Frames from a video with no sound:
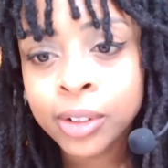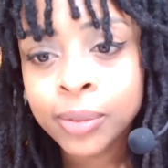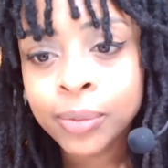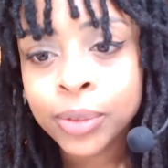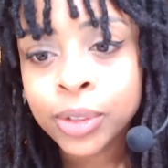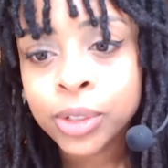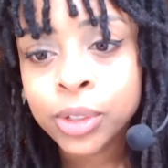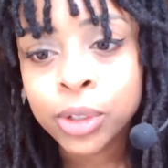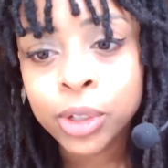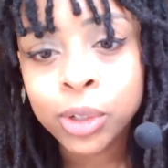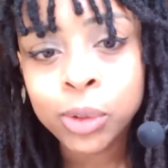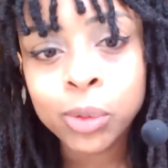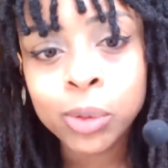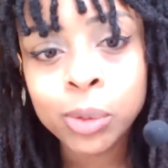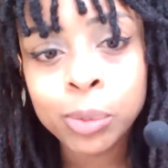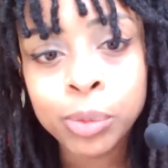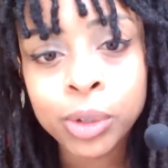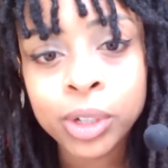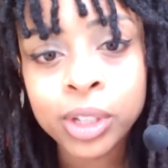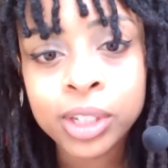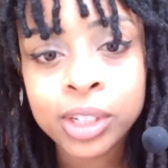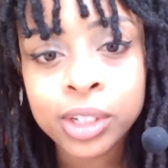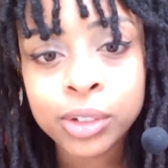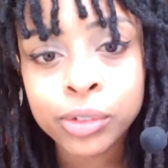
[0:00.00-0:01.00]
So you will
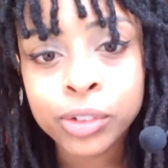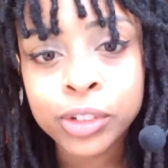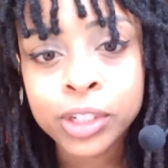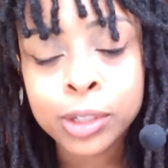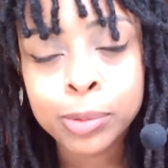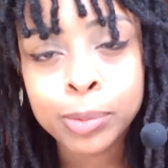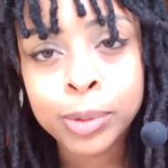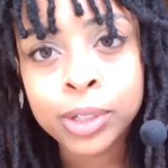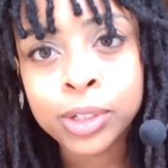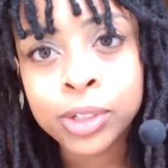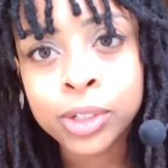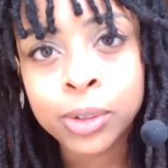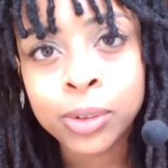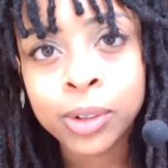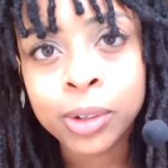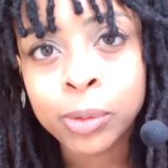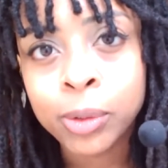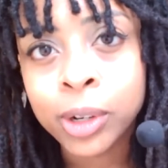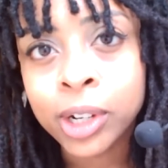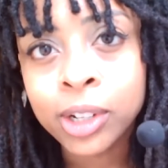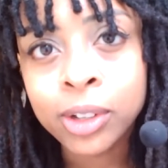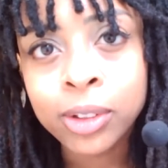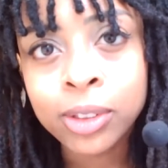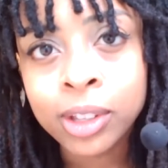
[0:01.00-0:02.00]
bring a different spin to it.
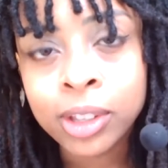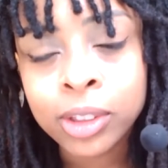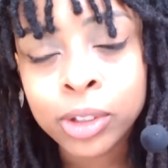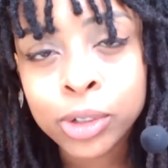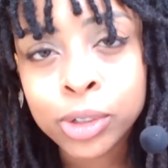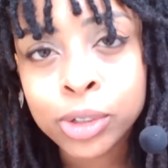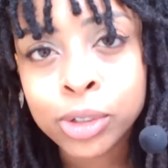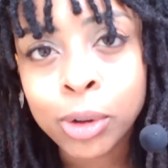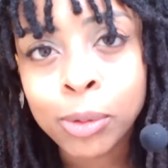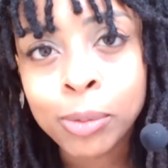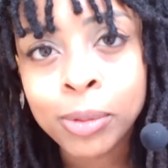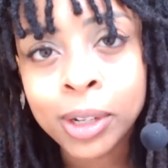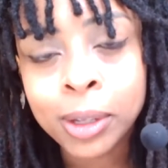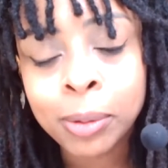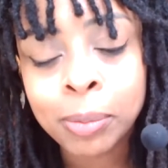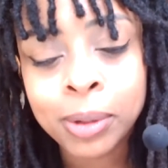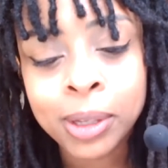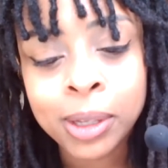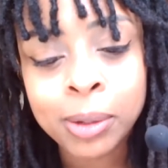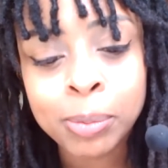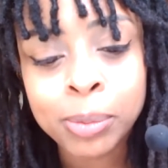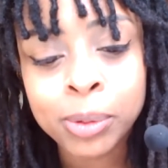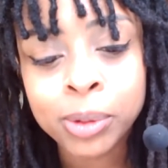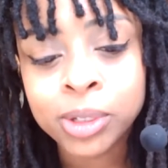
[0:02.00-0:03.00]
Why do you think there's so many
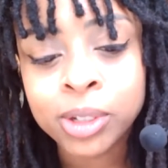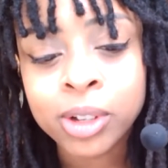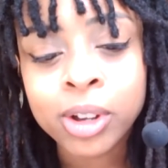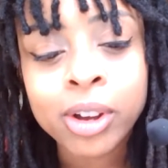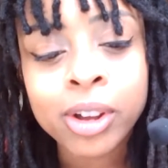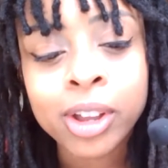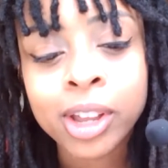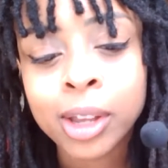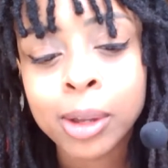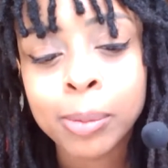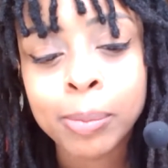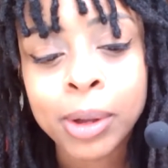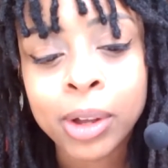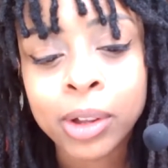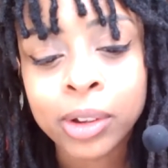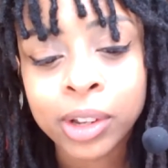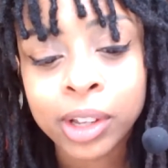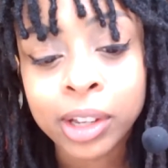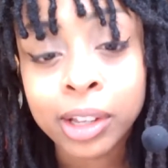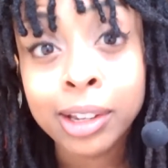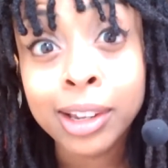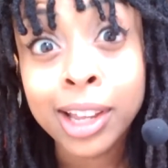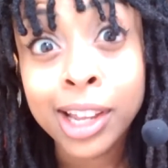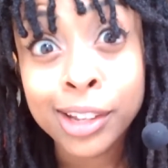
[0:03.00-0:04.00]
people talking about
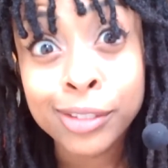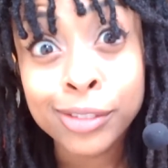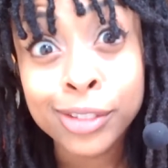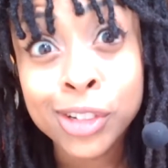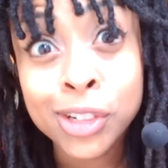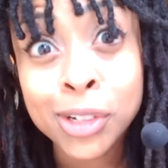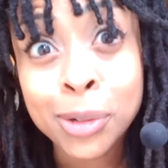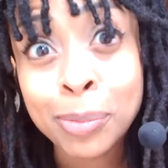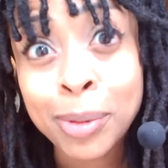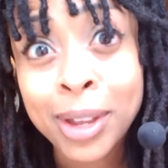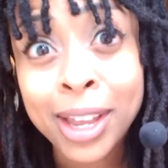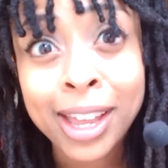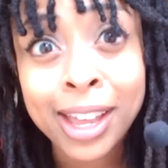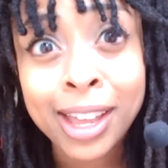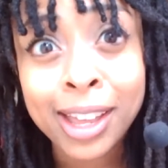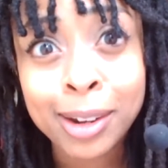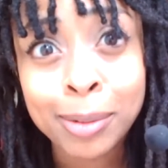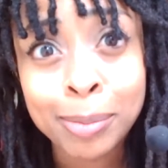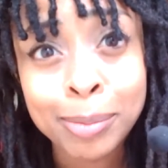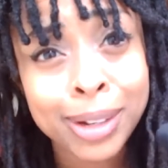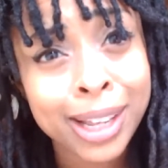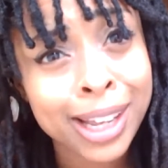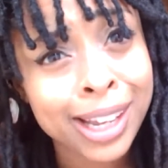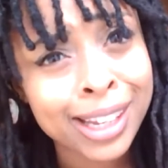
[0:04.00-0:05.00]
like life in
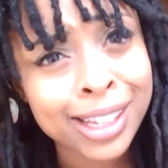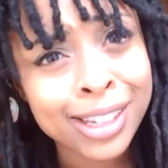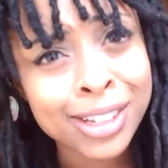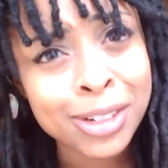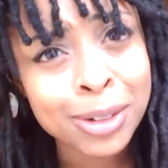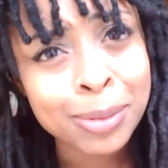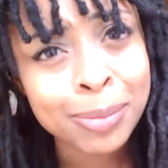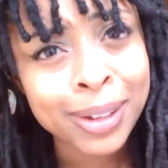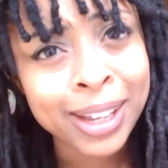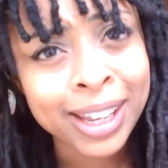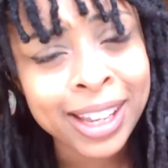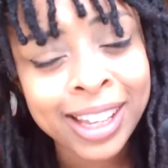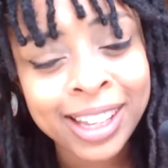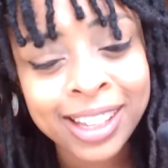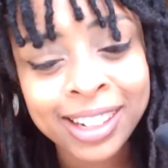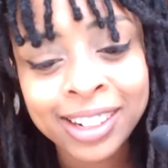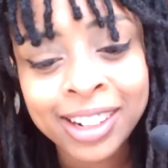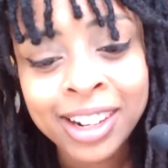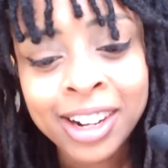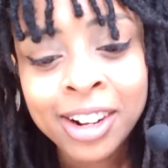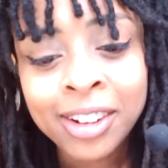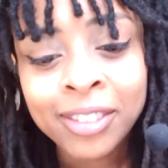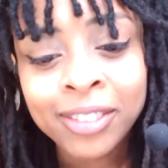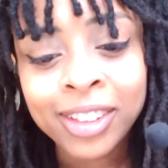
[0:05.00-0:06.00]
Japan, black in Japan?
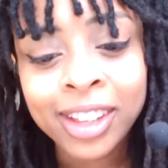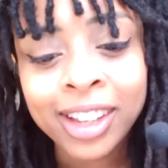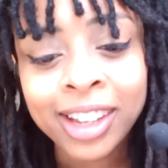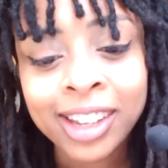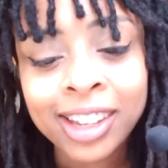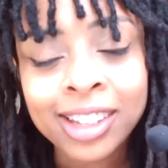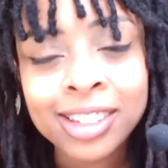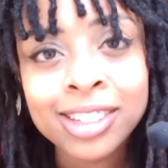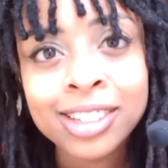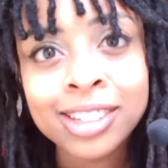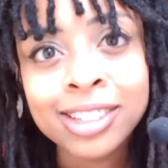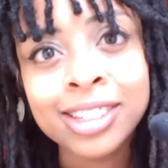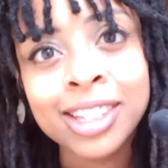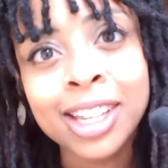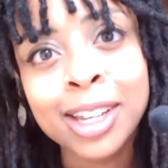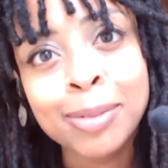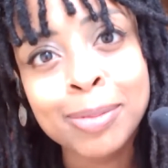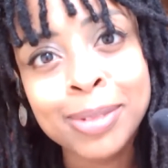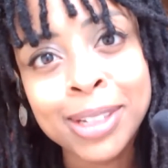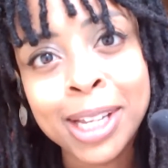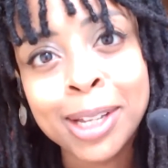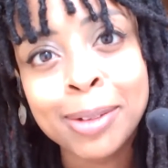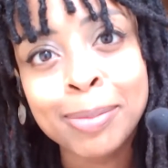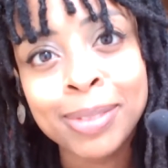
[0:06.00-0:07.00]
Like it's the same
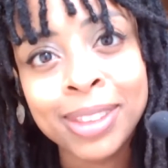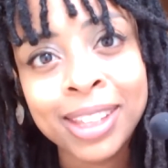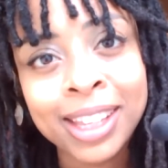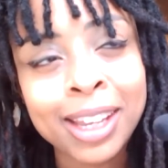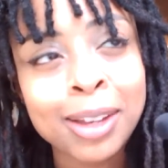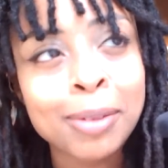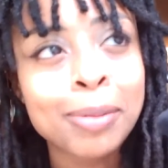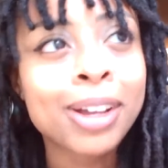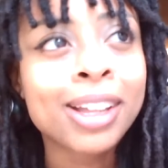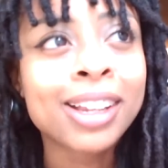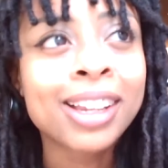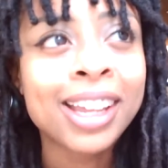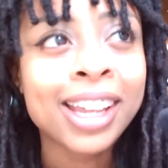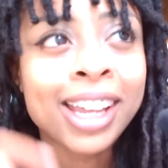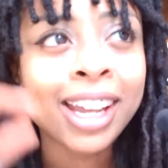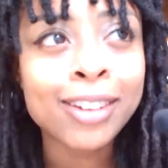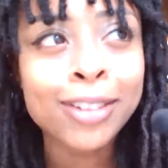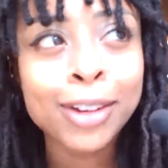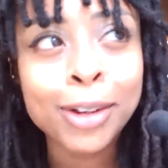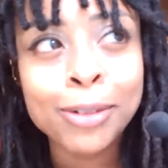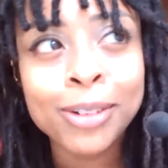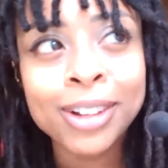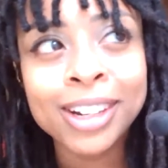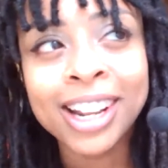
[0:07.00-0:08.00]
damn thing, but like
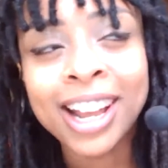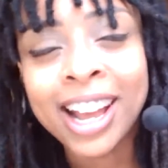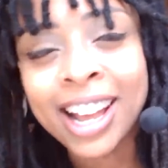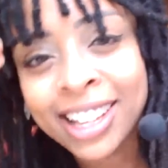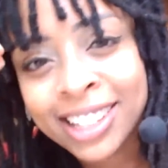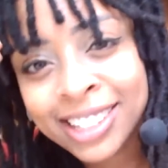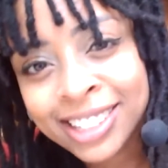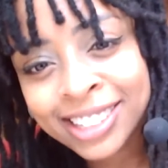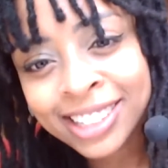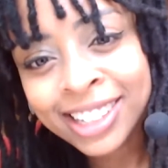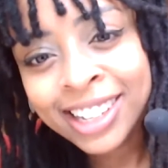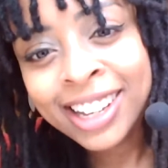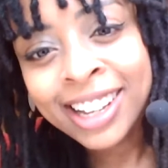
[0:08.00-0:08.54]
everyone has